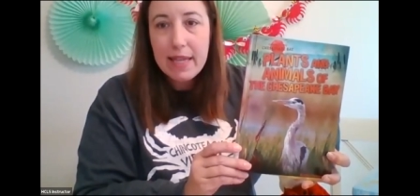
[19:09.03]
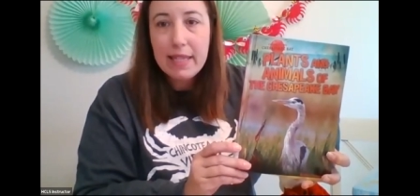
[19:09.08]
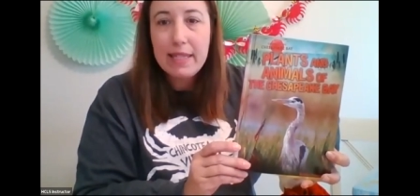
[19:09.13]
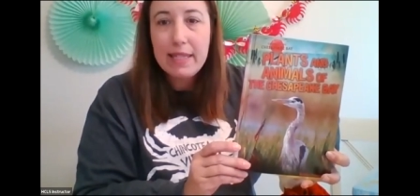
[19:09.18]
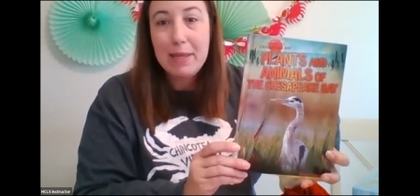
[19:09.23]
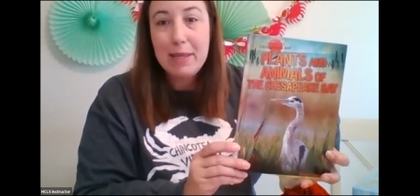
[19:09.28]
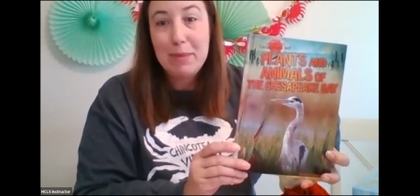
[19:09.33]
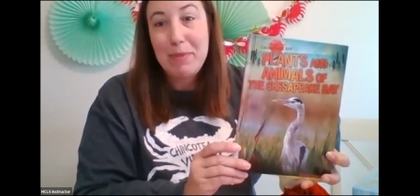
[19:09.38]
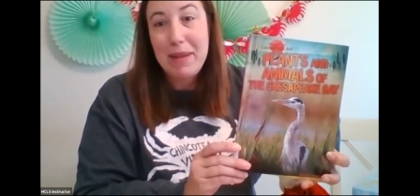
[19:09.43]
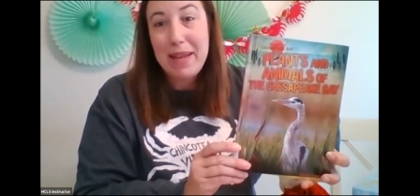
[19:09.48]

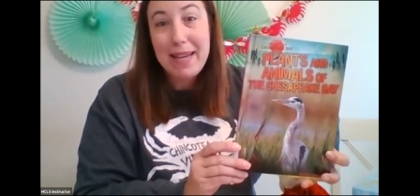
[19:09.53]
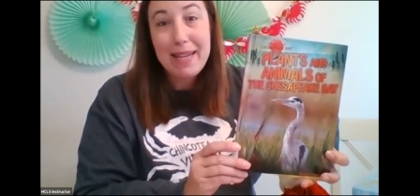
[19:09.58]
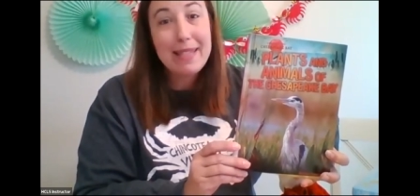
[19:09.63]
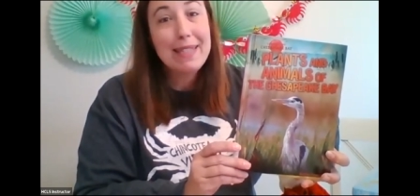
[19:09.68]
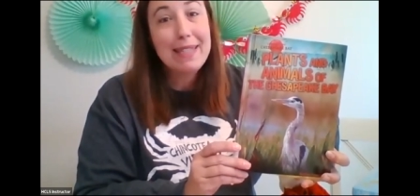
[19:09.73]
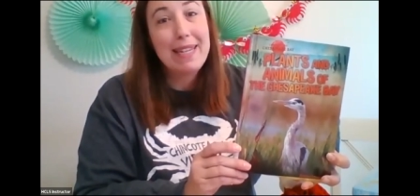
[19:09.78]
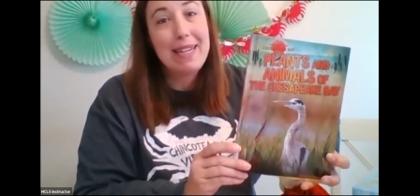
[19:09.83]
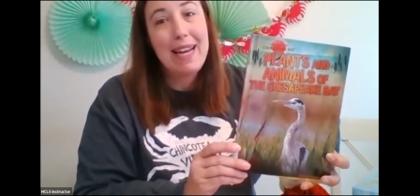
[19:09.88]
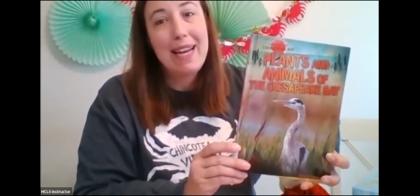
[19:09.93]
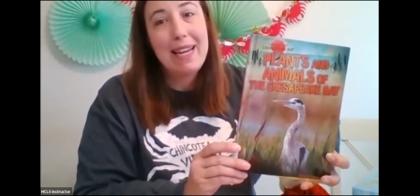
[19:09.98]
This is
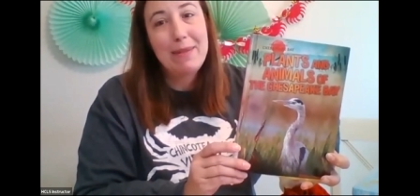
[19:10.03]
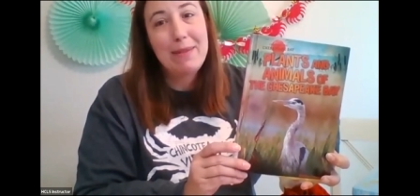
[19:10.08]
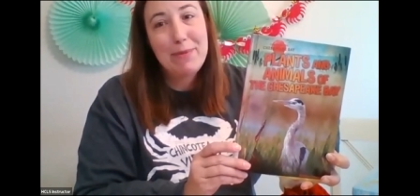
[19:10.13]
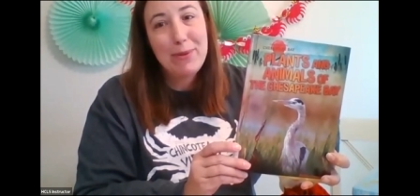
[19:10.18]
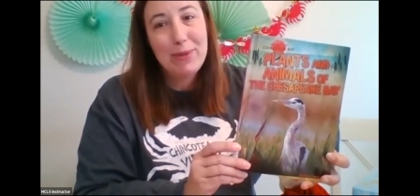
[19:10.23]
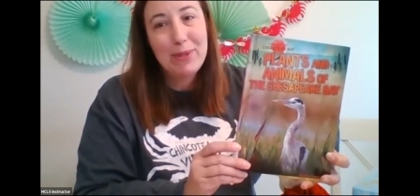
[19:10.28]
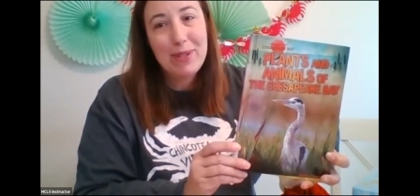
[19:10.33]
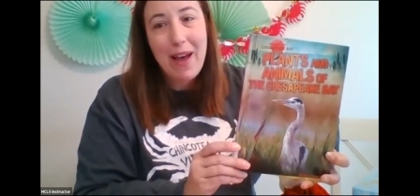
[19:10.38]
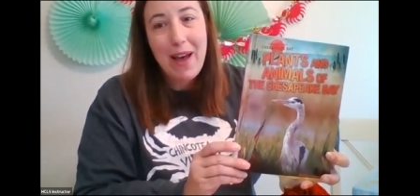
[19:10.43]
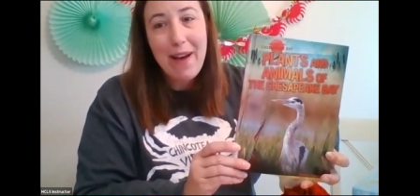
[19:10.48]
Plants and
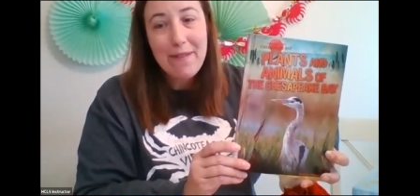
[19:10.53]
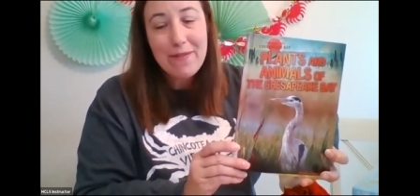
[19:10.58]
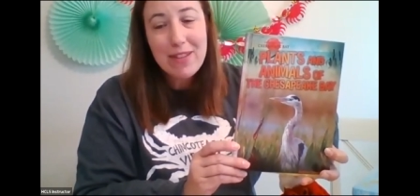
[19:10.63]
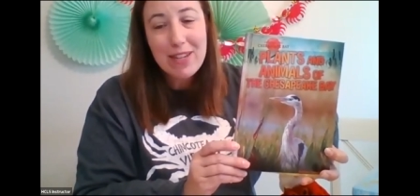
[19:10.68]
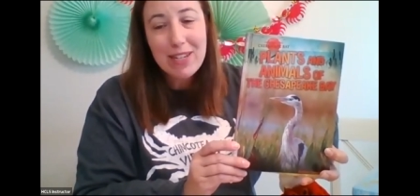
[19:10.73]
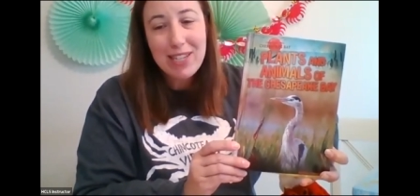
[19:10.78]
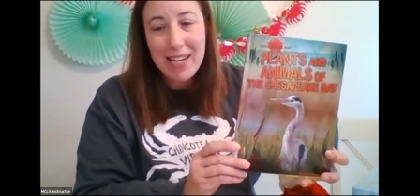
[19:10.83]
Animals of the